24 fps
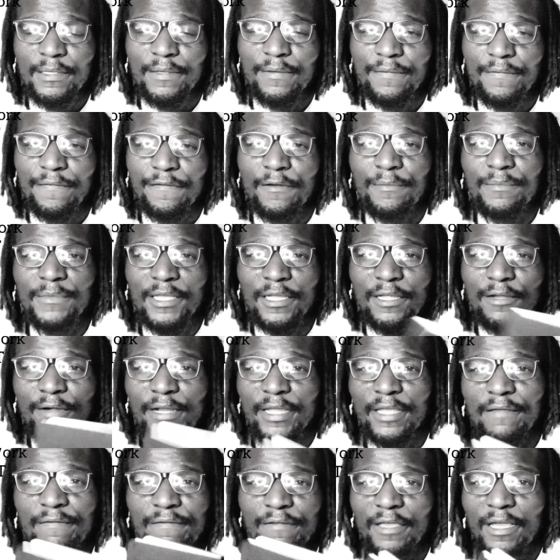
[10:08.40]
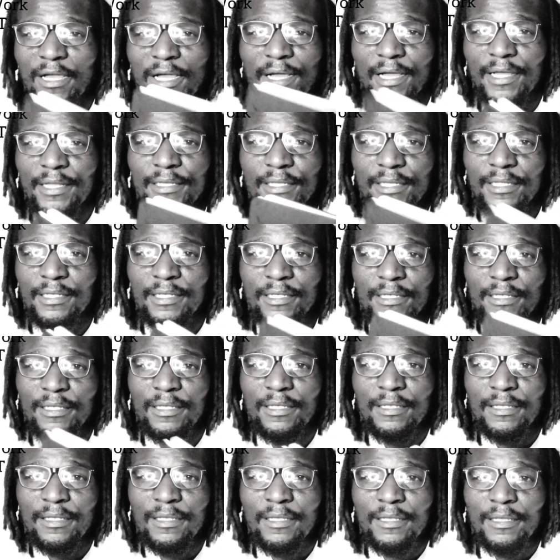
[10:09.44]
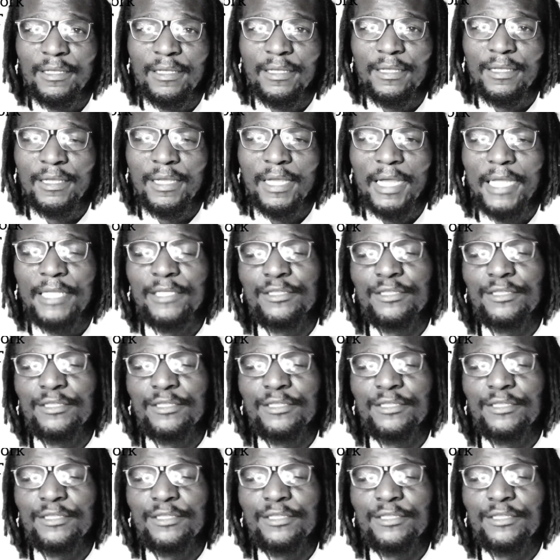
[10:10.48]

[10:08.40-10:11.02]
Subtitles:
from the graveyard, I